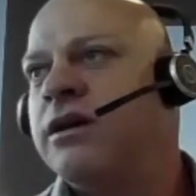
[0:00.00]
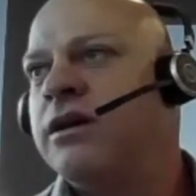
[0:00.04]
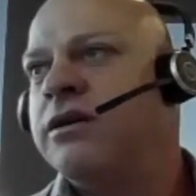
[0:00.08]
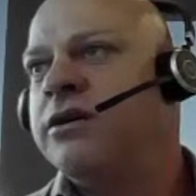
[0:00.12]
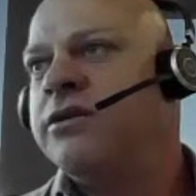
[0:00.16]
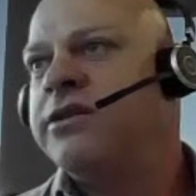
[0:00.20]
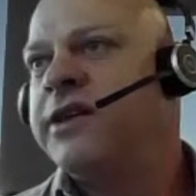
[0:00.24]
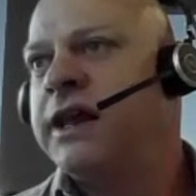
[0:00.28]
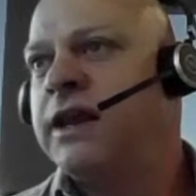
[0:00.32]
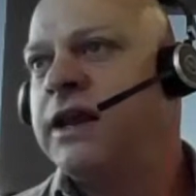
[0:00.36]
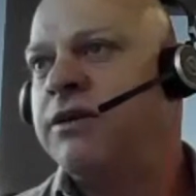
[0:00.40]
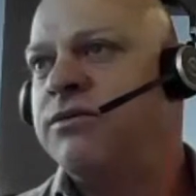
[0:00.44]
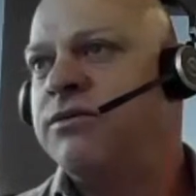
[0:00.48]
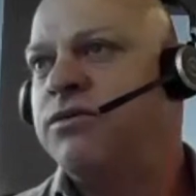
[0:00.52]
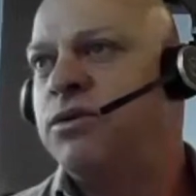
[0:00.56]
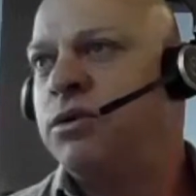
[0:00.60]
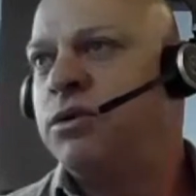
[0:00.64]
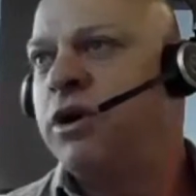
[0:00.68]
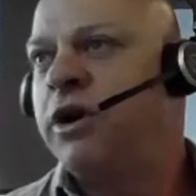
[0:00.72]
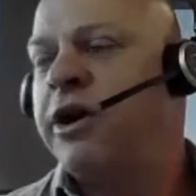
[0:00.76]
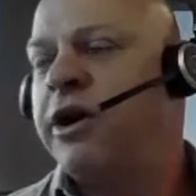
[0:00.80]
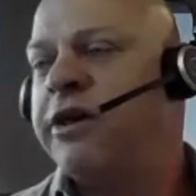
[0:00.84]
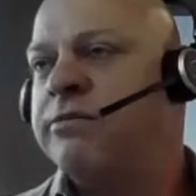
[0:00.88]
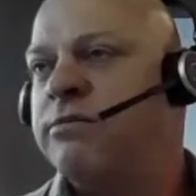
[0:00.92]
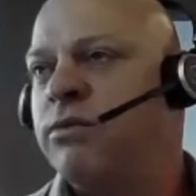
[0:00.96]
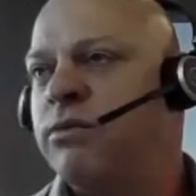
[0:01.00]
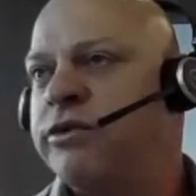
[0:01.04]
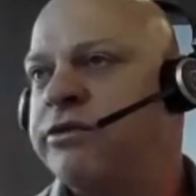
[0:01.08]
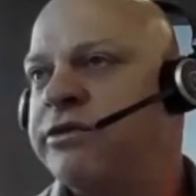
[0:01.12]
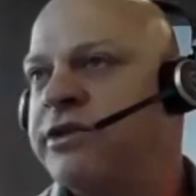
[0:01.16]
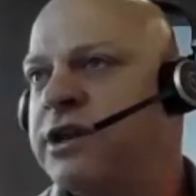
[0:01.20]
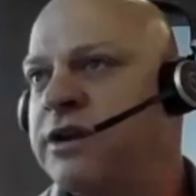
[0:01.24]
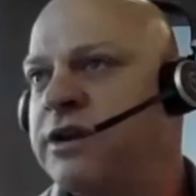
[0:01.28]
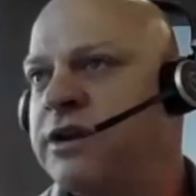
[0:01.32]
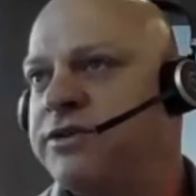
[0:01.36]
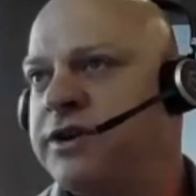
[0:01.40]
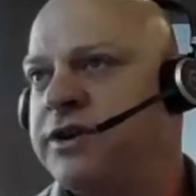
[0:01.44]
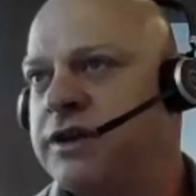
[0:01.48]
sea level rise more
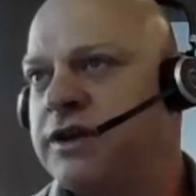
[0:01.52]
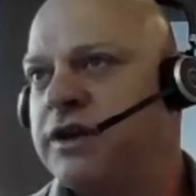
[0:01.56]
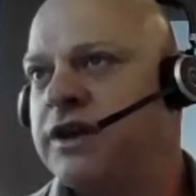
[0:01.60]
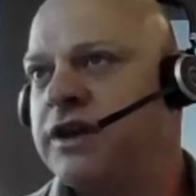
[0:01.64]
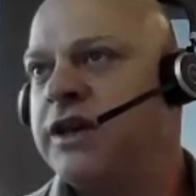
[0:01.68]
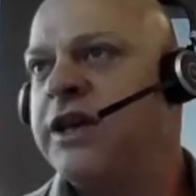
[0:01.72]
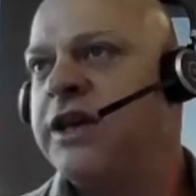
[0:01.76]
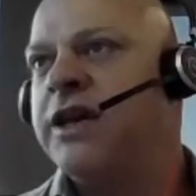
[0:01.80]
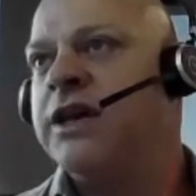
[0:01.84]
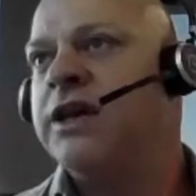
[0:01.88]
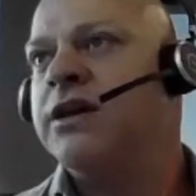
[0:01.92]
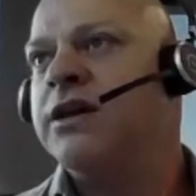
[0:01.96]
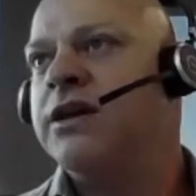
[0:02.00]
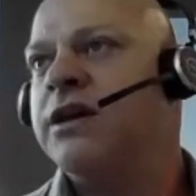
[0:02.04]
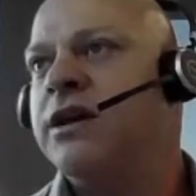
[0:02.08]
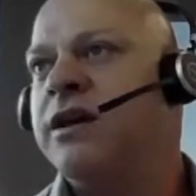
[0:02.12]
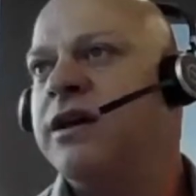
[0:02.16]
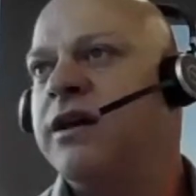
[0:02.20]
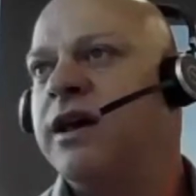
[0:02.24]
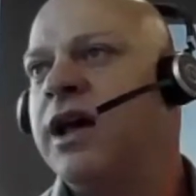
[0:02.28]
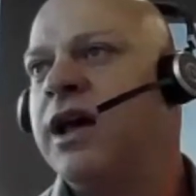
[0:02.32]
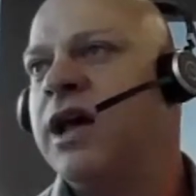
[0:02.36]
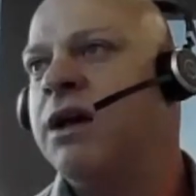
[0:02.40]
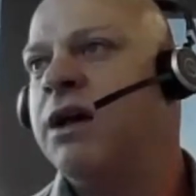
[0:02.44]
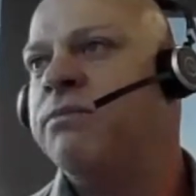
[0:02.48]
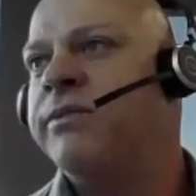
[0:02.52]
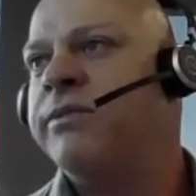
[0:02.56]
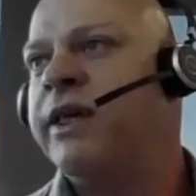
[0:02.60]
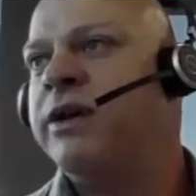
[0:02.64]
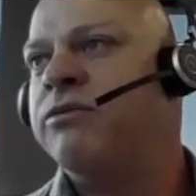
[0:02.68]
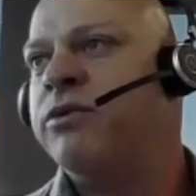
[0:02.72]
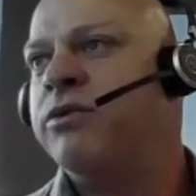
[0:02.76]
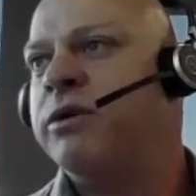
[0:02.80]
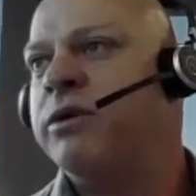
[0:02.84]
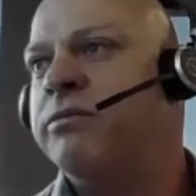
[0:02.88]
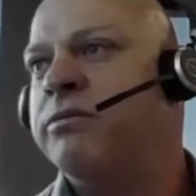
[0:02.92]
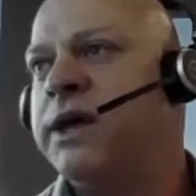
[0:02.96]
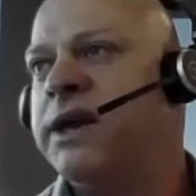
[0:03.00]
significantly than
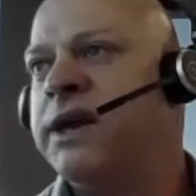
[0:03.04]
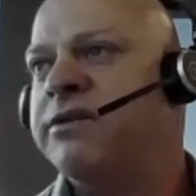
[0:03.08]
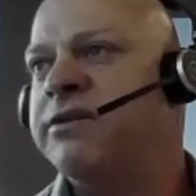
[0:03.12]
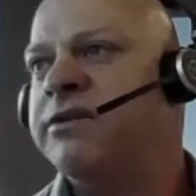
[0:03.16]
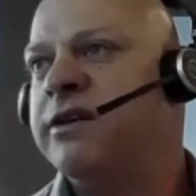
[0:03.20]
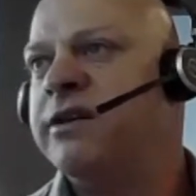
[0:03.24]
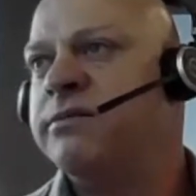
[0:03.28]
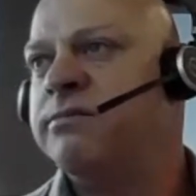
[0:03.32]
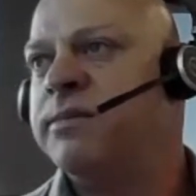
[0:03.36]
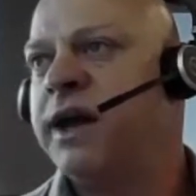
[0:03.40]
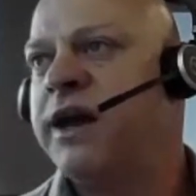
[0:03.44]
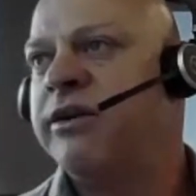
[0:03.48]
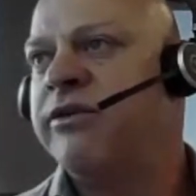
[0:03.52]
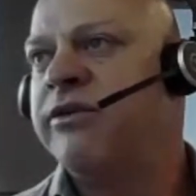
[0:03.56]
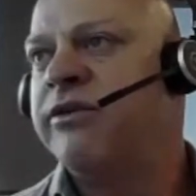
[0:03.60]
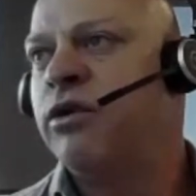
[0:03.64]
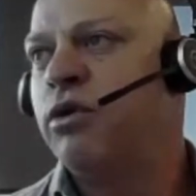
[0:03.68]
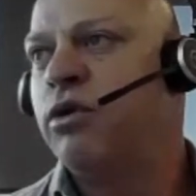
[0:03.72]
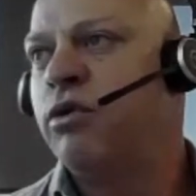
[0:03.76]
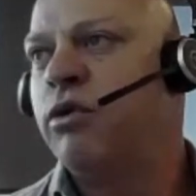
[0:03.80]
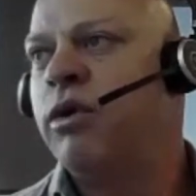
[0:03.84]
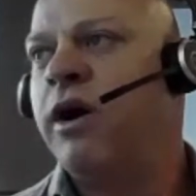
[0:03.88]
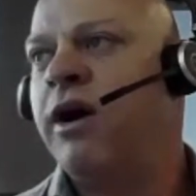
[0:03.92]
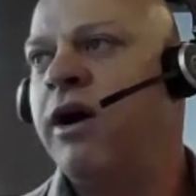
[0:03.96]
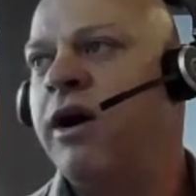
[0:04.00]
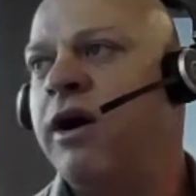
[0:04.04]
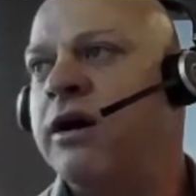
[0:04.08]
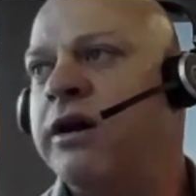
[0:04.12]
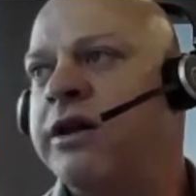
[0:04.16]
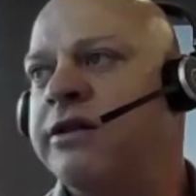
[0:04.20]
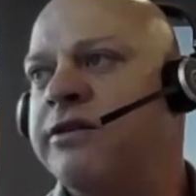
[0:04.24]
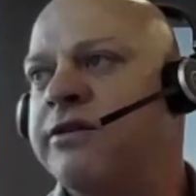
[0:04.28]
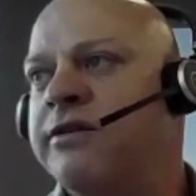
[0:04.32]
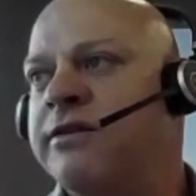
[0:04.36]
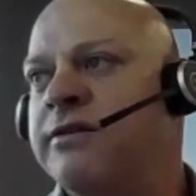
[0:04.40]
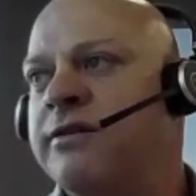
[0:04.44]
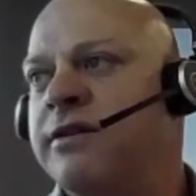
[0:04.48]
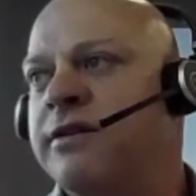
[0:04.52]
we've been anticipating for a while,
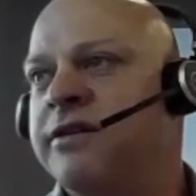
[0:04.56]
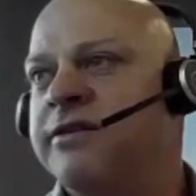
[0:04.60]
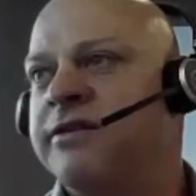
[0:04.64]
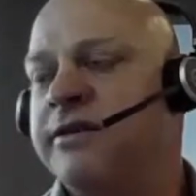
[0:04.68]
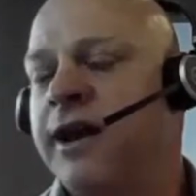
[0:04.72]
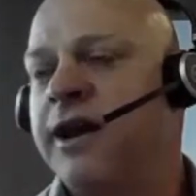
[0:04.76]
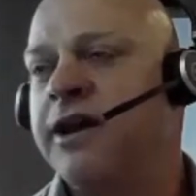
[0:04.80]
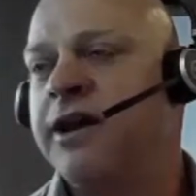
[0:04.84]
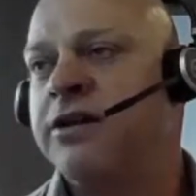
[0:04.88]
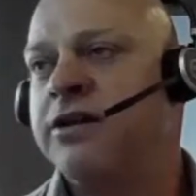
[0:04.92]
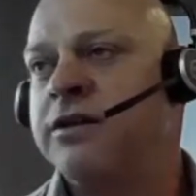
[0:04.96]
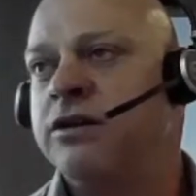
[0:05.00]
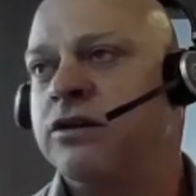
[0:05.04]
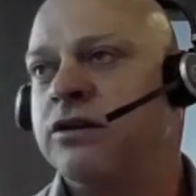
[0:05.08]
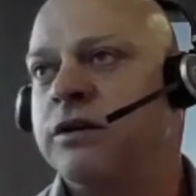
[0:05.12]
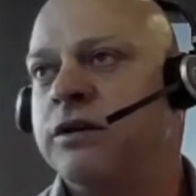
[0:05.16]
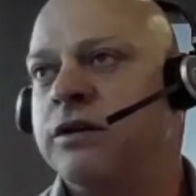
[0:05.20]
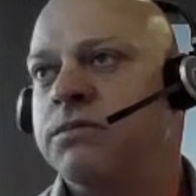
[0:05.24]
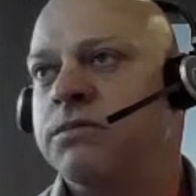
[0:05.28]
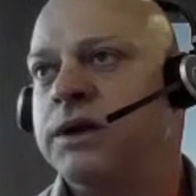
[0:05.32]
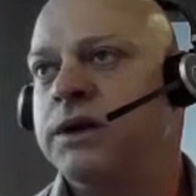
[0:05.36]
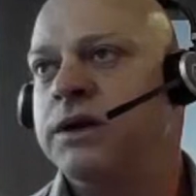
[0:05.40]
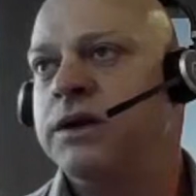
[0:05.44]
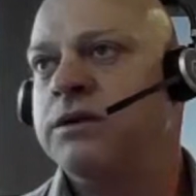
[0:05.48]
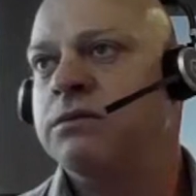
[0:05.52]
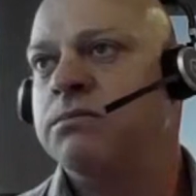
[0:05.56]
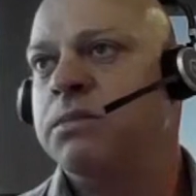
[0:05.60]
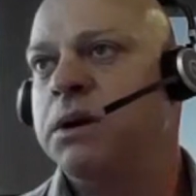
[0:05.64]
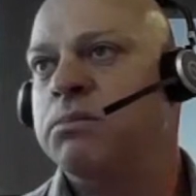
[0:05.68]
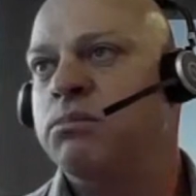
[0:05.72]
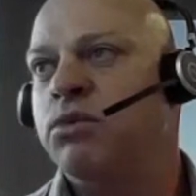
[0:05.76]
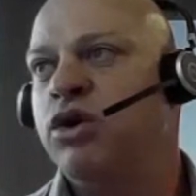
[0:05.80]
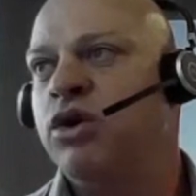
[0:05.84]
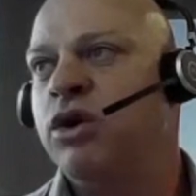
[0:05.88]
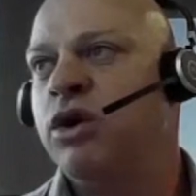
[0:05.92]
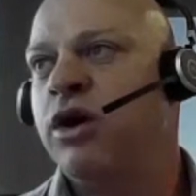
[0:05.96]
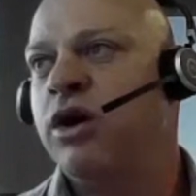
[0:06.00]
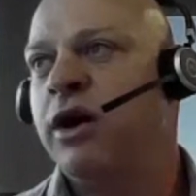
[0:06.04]
is starting to look a little bit
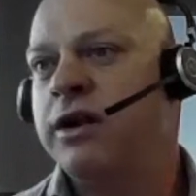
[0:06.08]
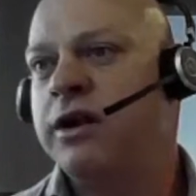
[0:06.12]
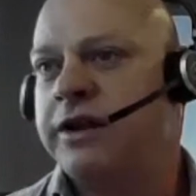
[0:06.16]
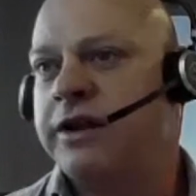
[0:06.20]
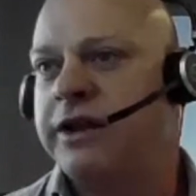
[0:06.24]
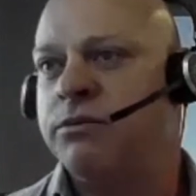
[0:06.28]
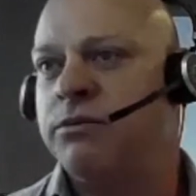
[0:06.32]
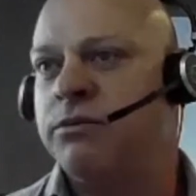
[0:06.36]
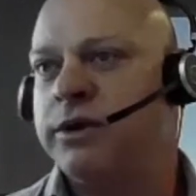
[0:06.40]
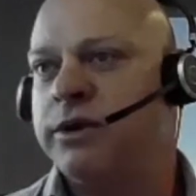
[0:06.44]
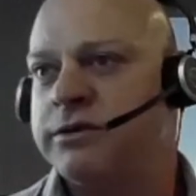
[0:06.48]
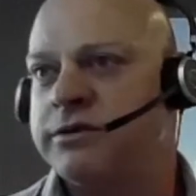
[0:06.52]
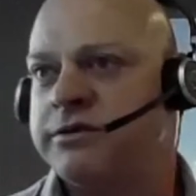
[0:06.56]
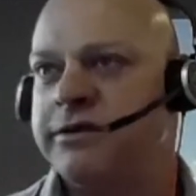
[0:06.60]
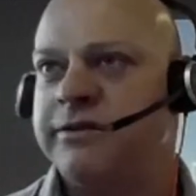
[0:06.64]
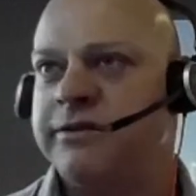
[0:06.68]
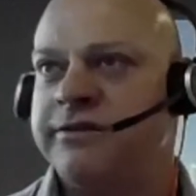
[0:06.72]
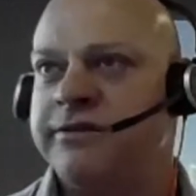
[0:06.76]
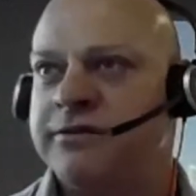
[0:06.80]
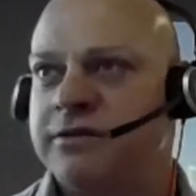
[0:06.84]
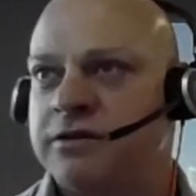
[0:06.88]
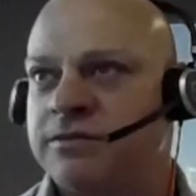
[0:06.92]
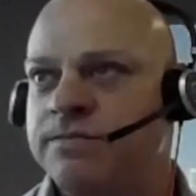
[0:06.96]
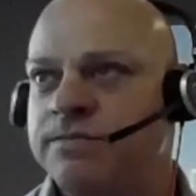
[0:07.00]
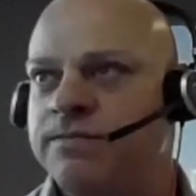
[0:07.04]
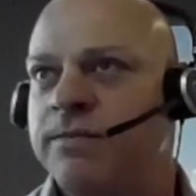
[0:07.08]
more likely, which has